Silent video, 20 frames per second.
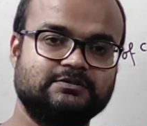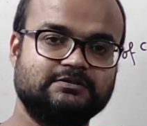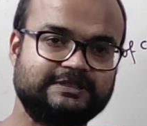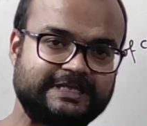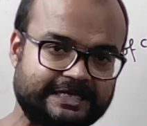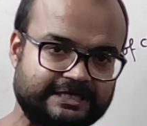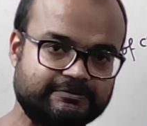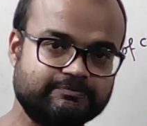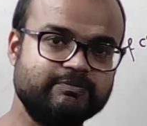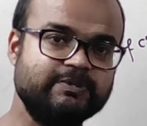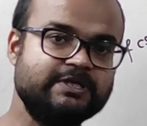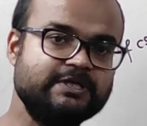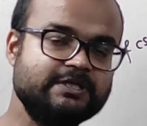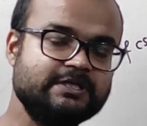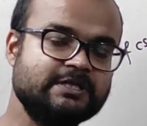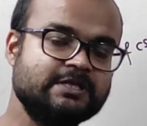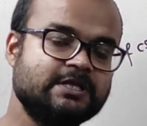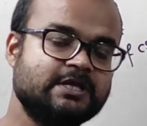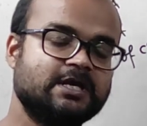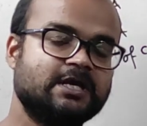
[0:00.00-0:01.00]
That
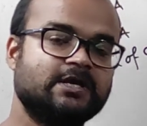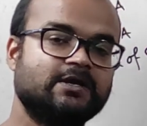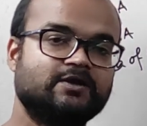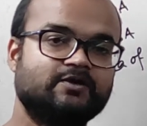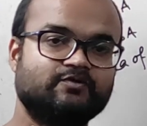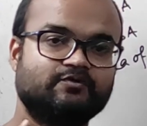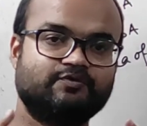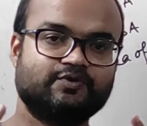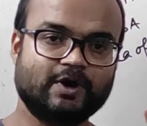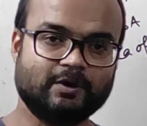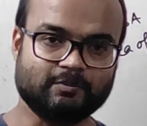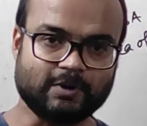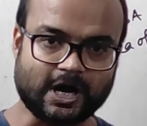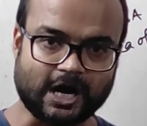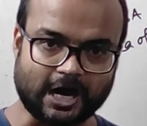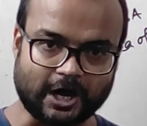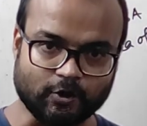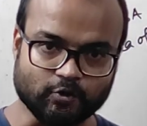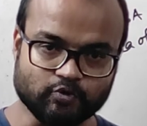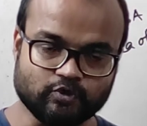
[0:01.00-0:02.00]
means from
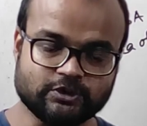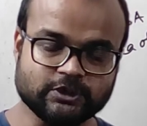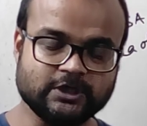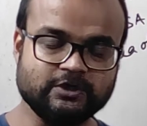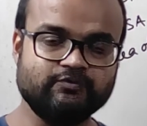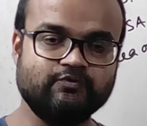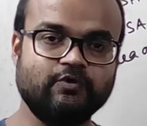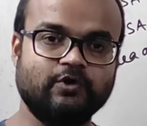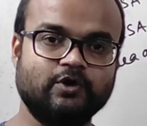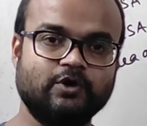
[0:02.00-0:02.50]
outer